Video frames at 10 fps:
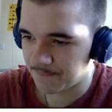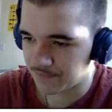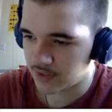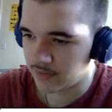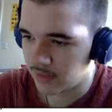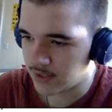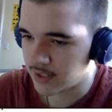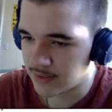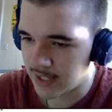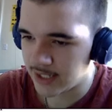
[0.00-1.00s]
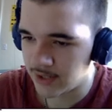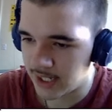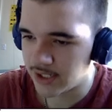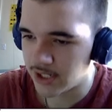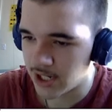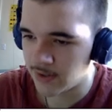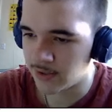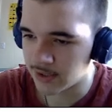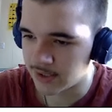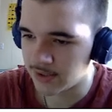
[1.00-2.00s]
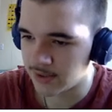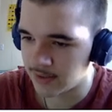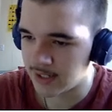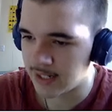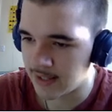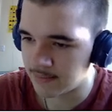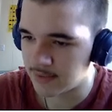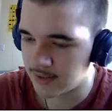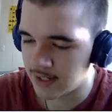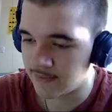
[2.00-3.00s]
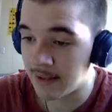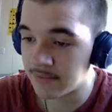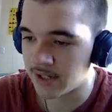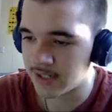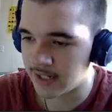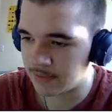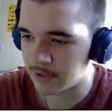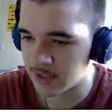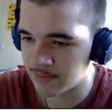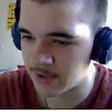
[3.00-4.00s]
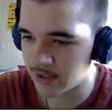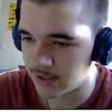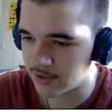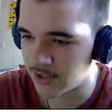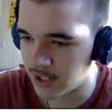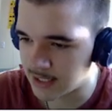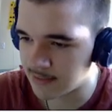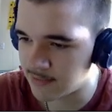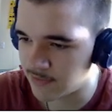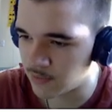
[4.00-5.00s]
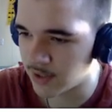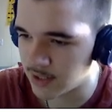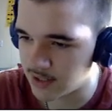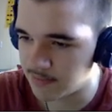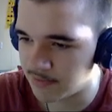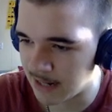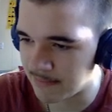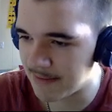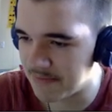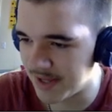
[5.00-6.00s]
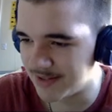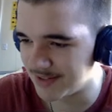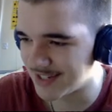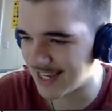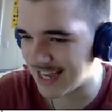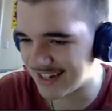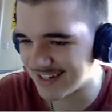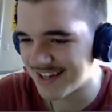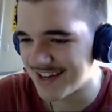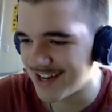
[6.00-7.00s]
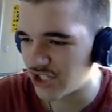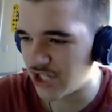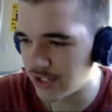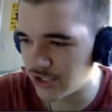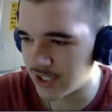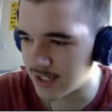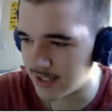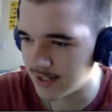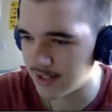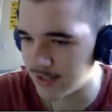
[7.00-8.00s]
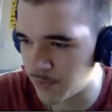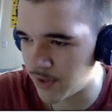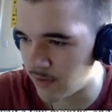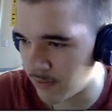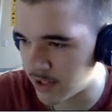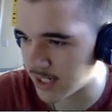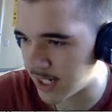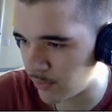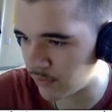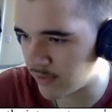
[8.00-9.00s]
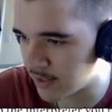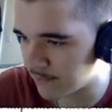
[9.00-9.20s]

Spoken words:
There's nothing that you need to know in order to in them to understand these parts of the book, so you can skip them if you want, but I might be a little sad. Challenges. Don't worry, Robert, I will read them.